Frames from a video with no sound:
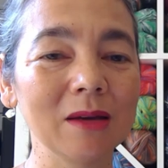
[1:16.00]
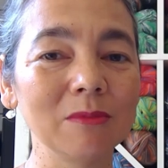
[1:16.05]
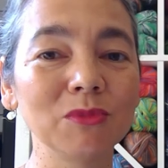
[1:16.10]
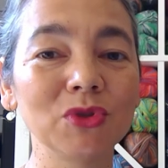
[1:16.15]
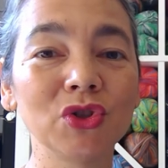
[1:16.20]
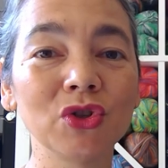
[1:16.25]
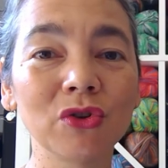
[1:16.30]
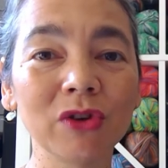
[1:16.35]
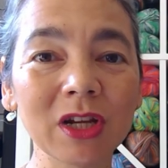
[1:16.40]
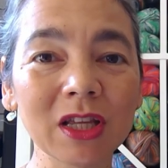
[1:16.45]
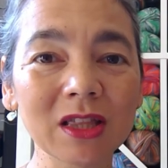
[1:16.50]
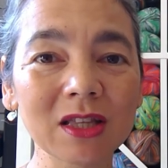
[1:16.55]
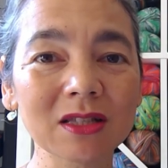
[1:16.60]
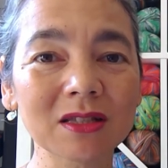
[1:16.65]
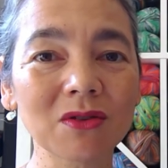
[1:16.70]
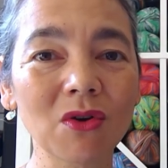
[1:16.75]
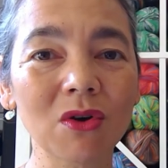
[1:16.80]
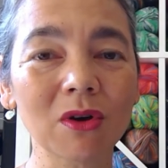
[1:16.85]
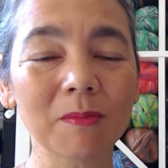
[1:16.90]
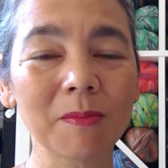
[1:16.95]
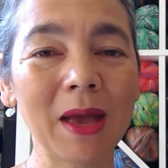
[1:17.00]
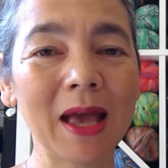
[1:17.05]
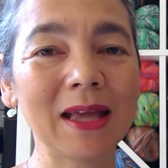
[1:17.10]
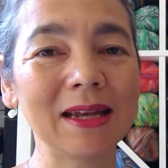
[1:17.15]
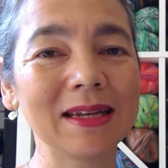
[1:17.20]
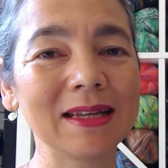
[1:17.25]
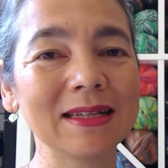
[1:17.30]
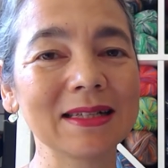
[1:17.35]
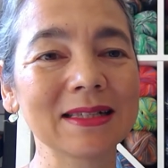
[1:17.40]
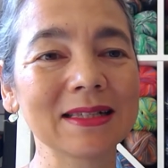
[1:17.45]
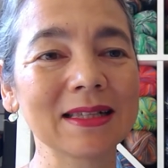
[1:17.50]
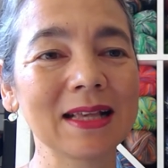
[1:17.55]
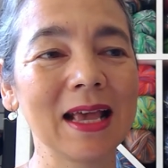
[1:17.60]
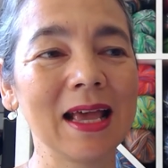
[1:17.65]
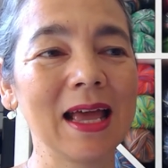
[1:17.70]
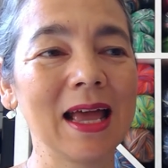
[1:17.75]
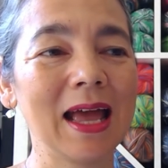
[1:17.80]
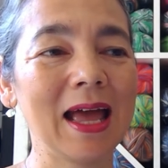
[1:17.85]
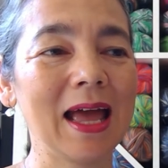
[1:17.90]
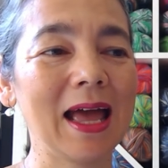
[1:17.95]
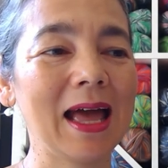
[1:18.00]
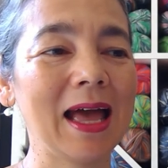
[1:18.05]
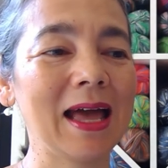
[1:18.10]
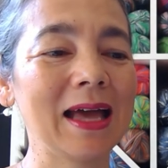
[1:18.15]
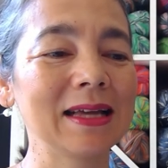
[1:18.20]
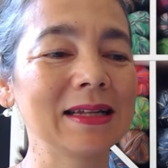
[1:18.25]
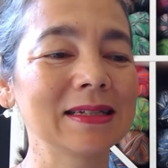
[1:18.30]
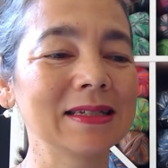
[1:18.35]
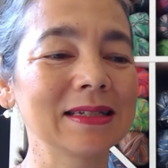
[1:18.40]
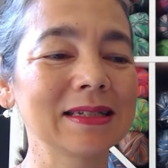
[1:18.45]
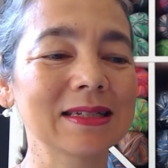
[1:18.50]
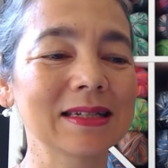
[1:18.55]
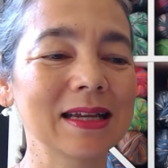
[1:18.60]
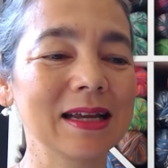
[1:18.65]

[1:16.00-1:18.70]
during the Sock Madness. And